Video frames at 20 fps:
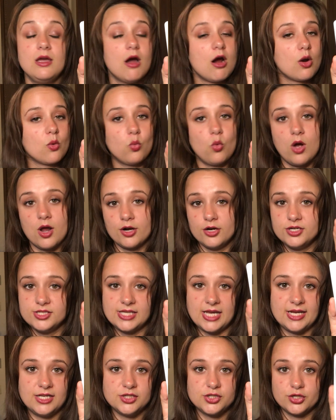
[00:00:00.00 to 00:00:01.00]
Our water
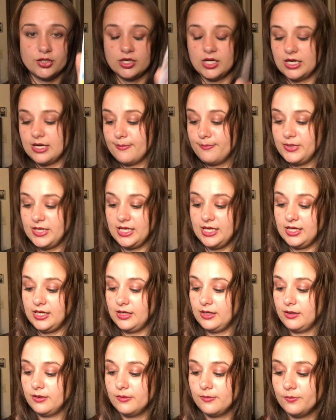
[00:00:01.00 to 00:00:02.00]
signs are going to
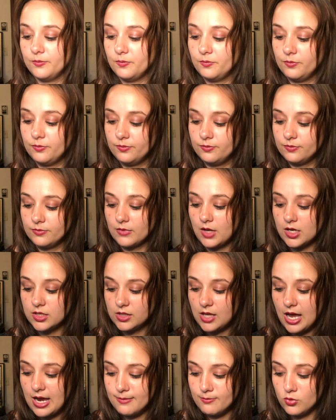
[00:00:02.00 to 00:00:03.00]
be a
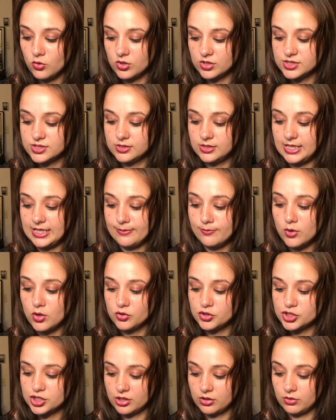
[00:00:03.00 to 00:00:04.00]
lot more
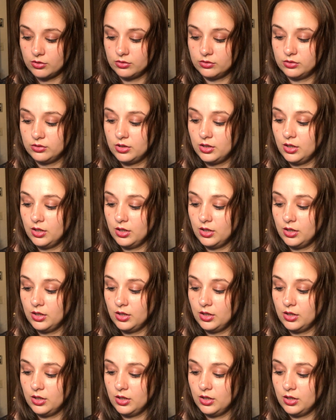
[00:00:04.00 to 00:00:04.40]
emotional.